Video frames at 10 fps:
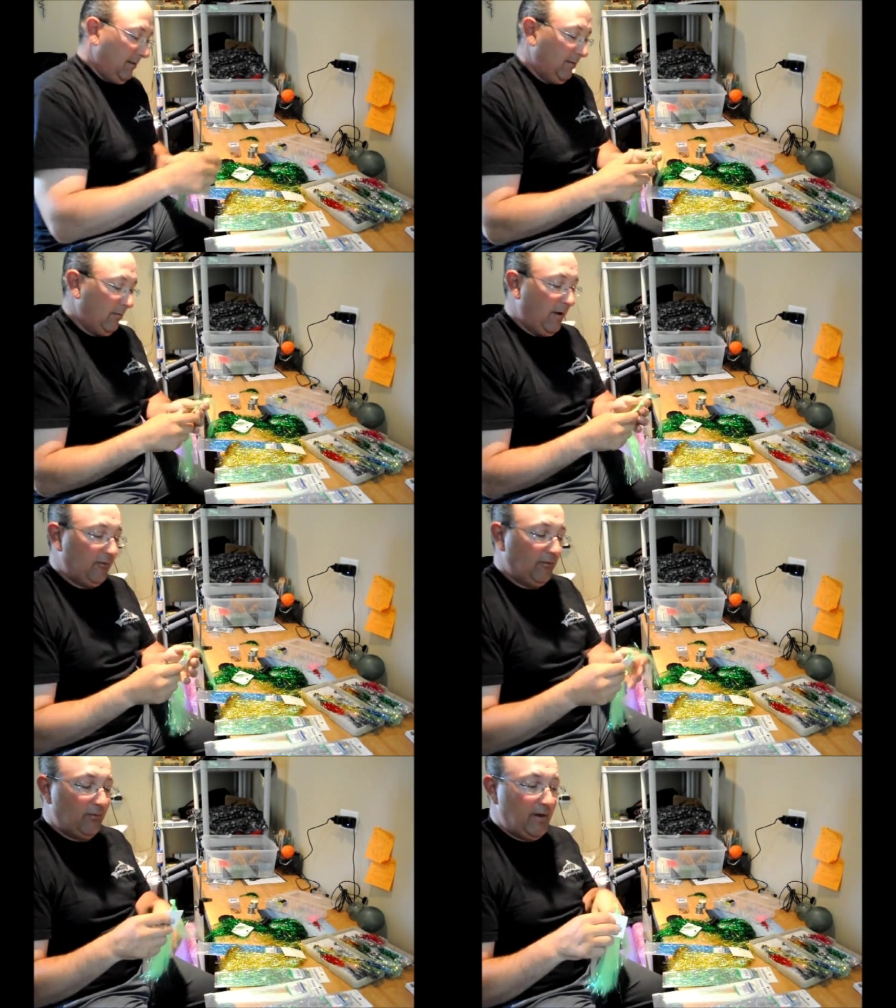Lots
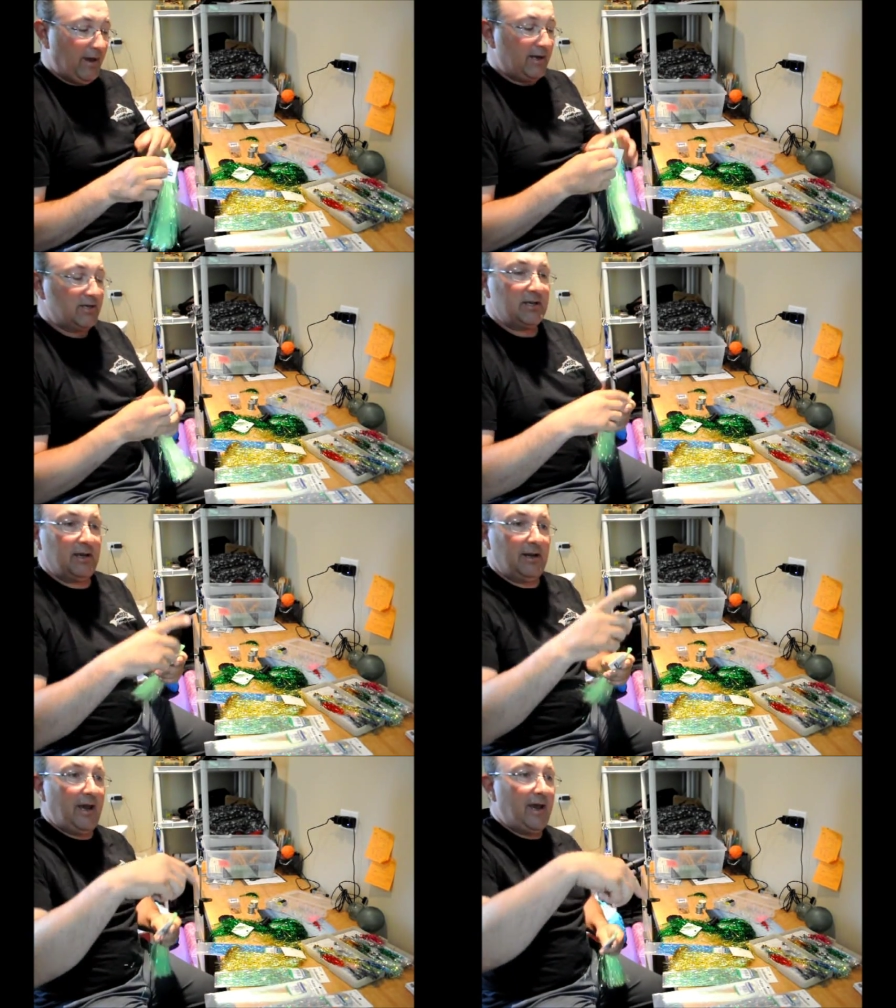of flash
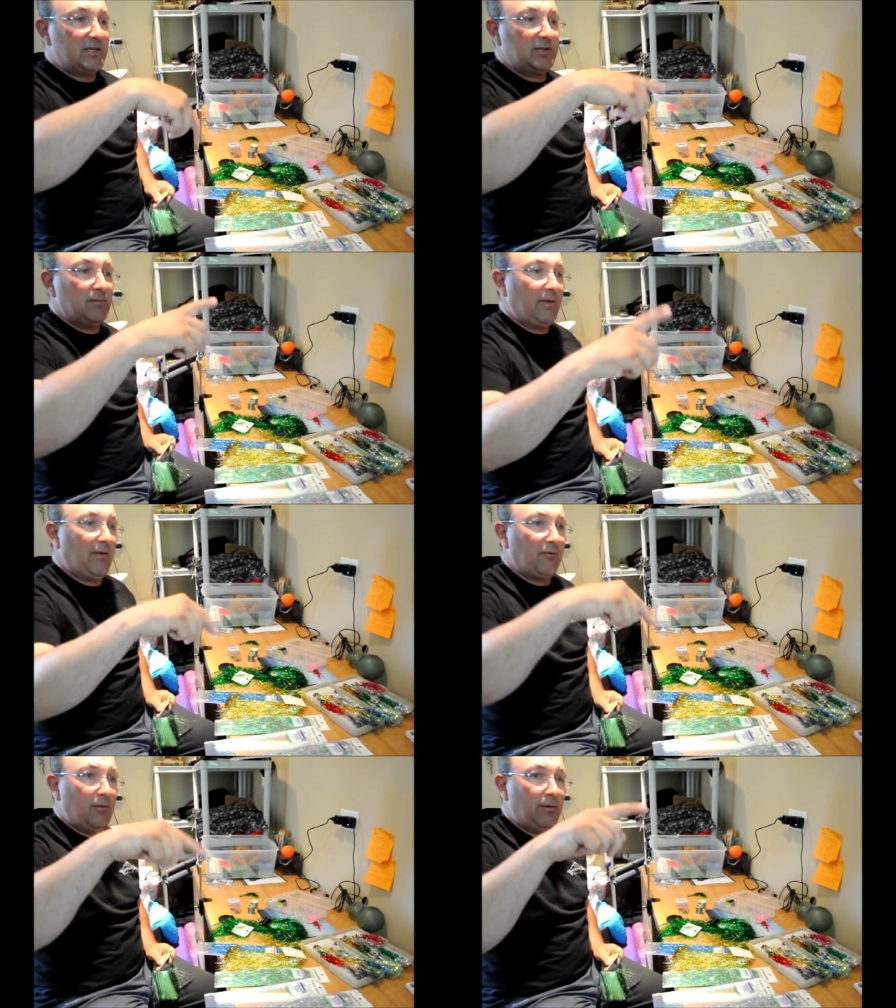and action. When
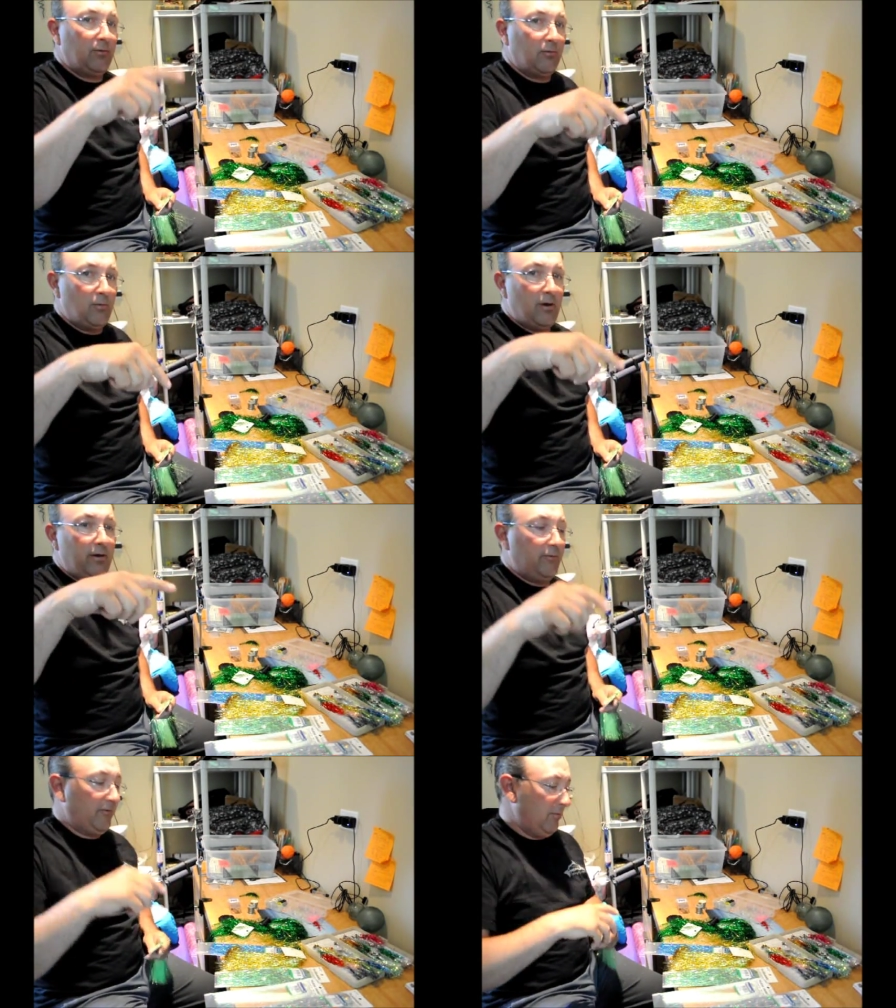that's going through the water,
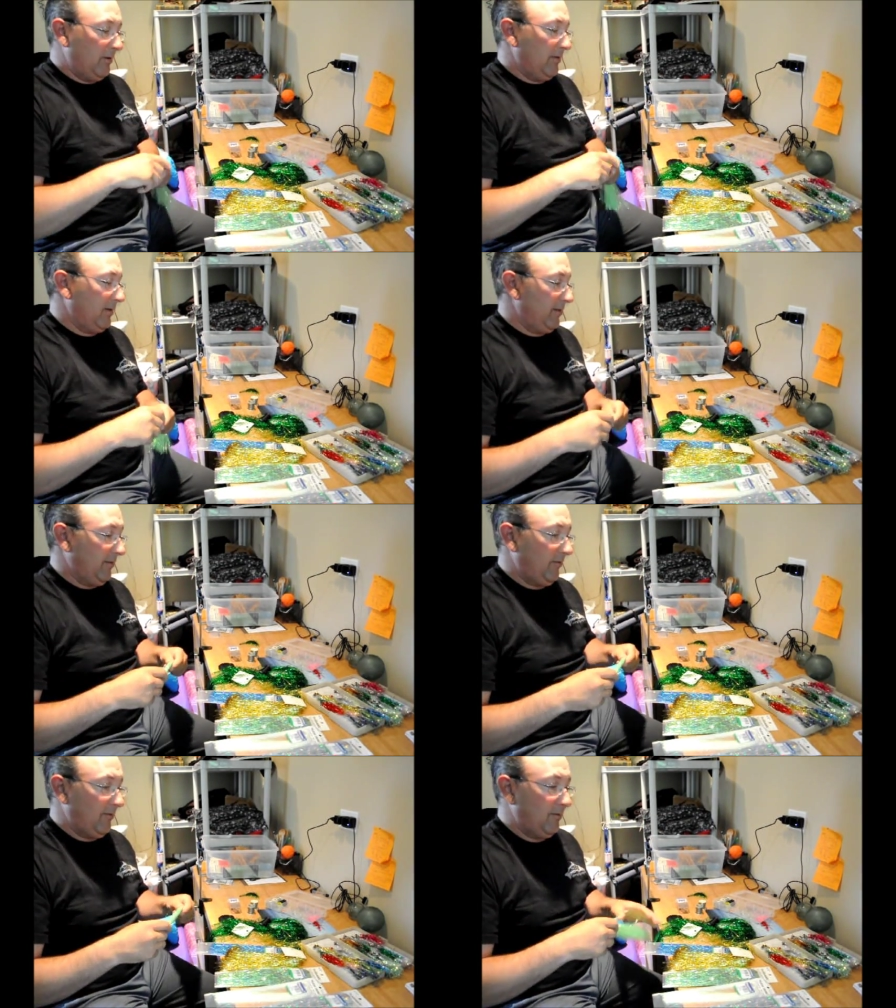it's going like
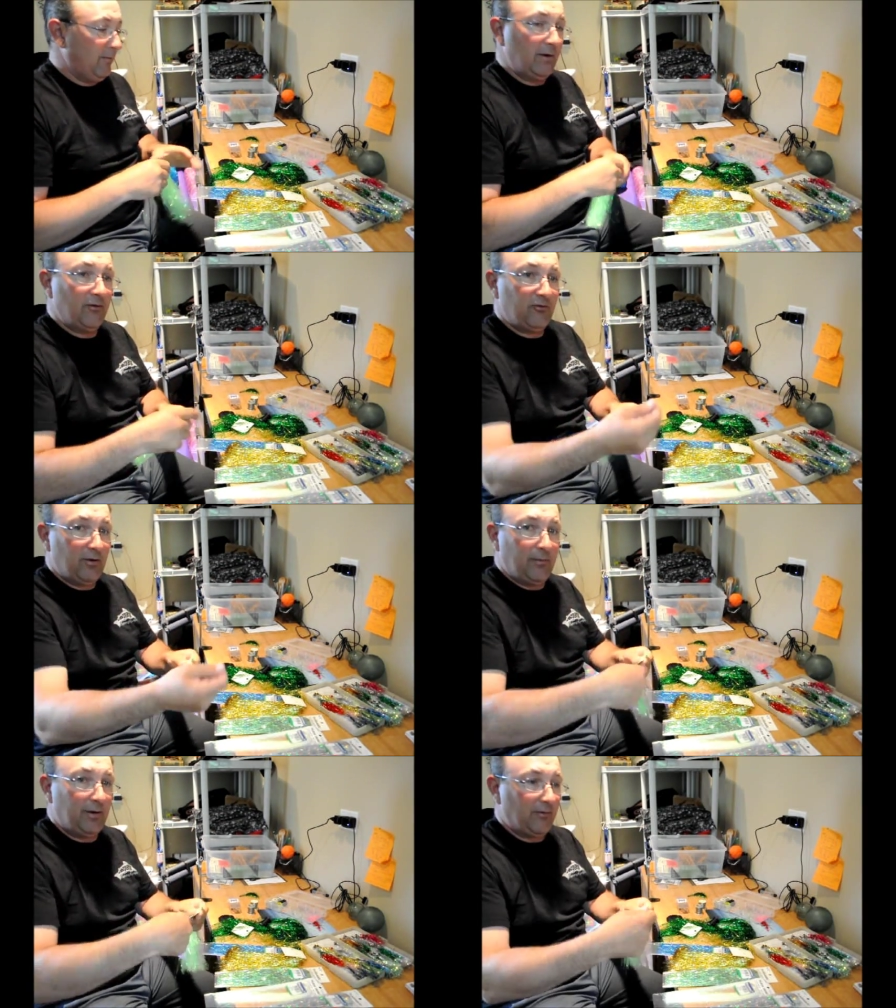this. When you're
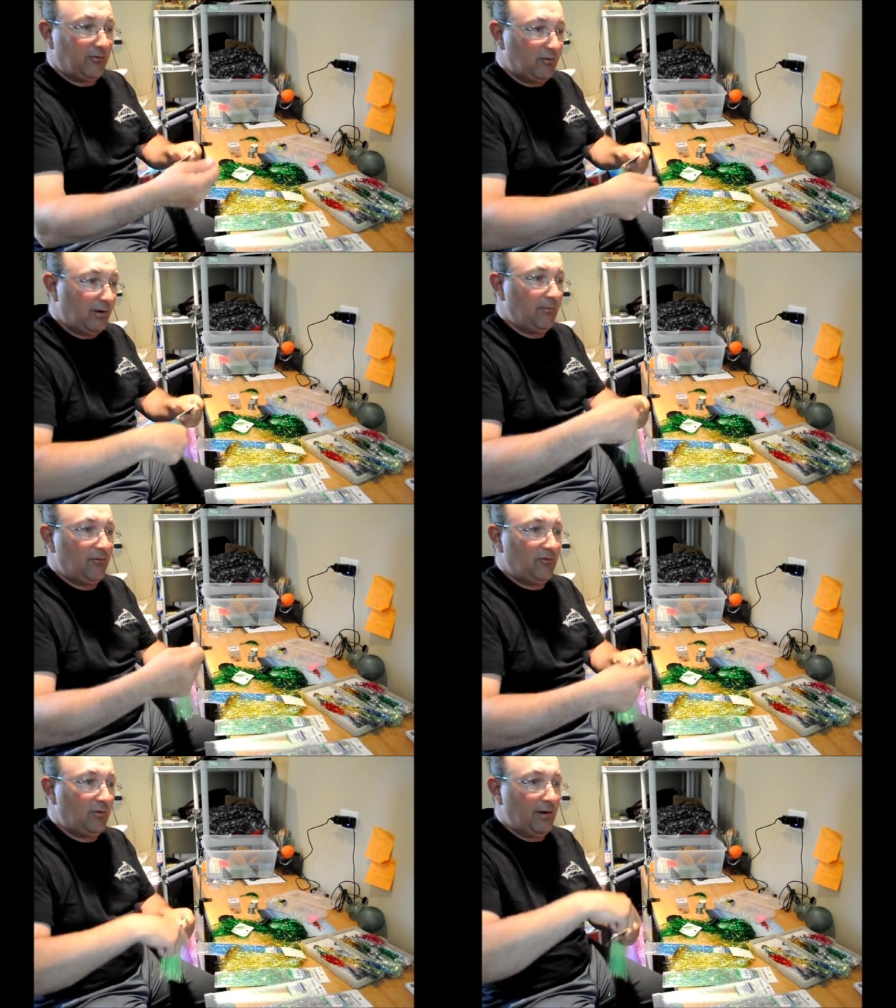stripping, strip,
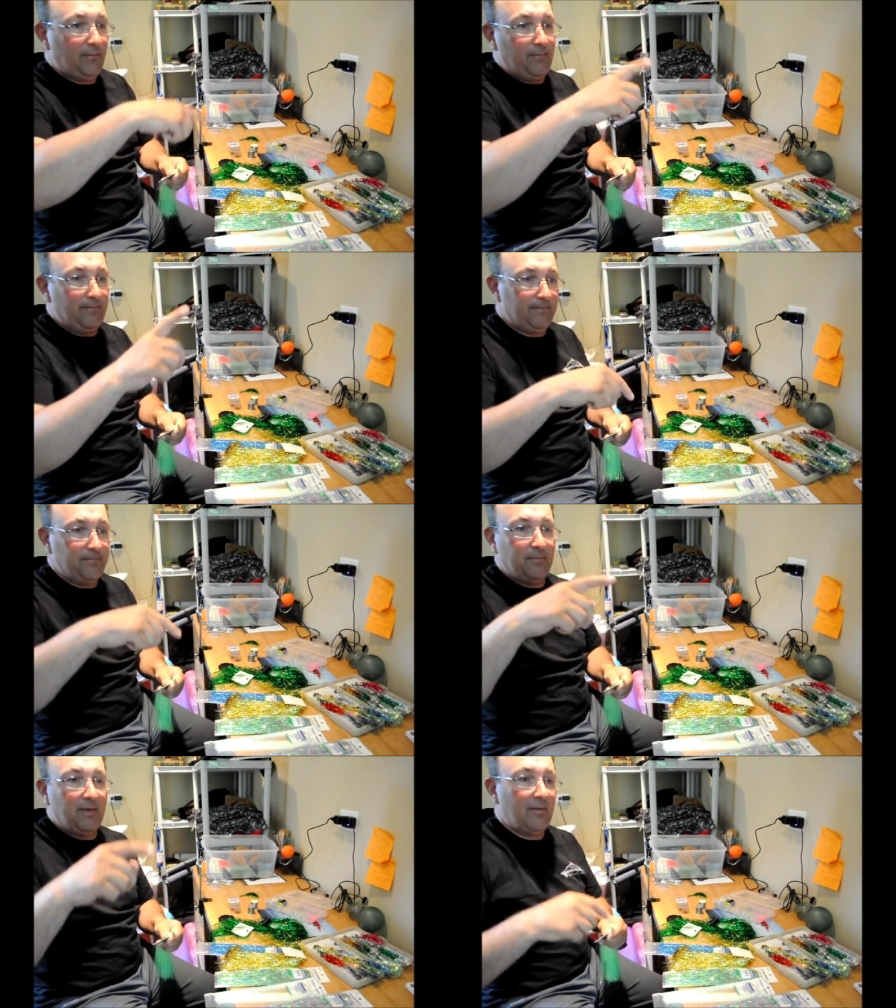
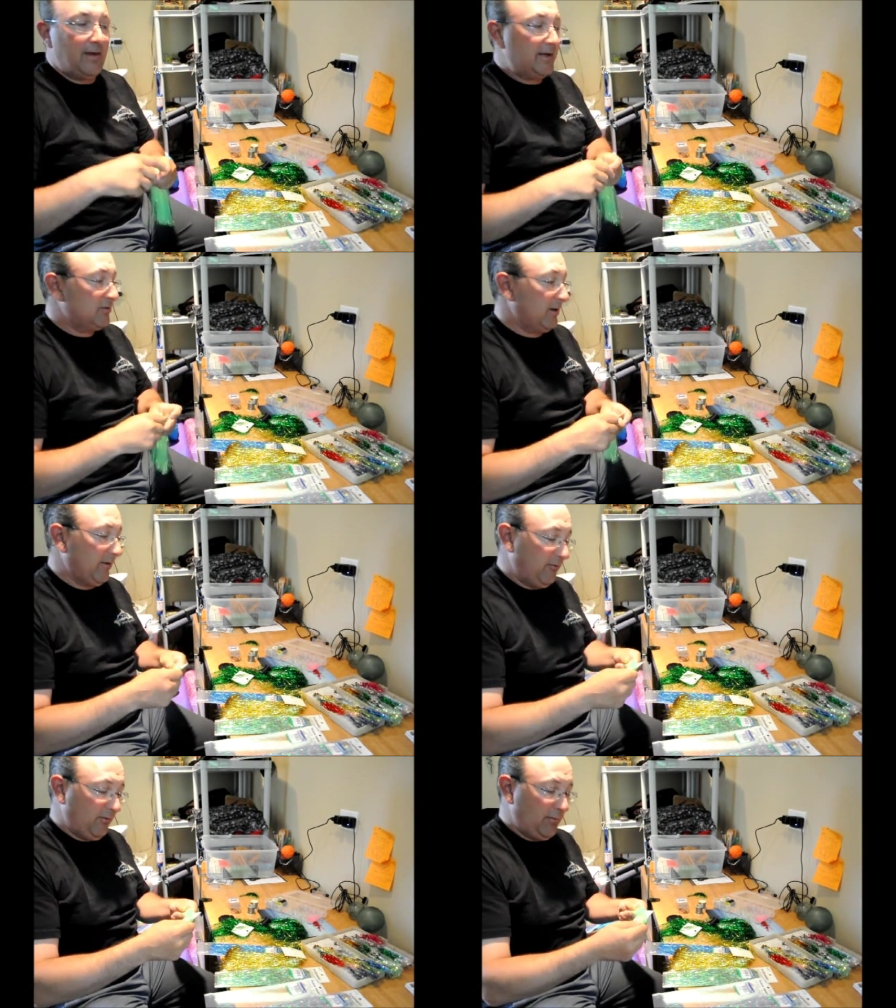that
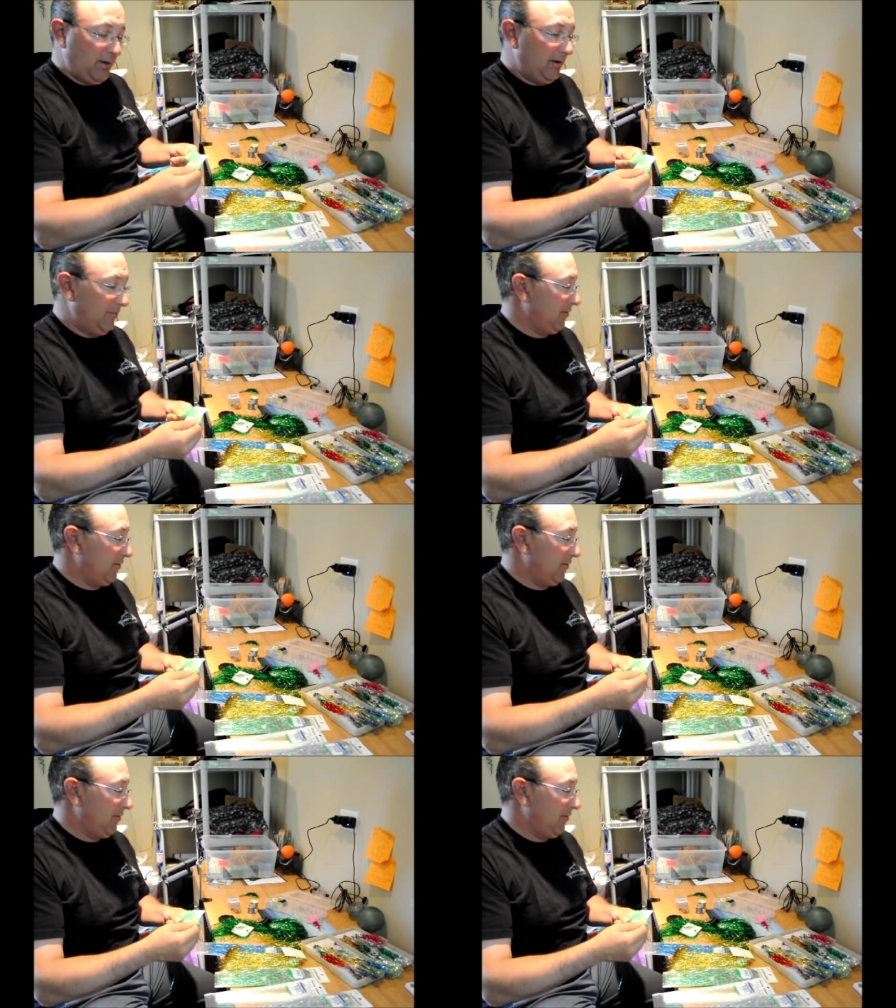triggers the bite in the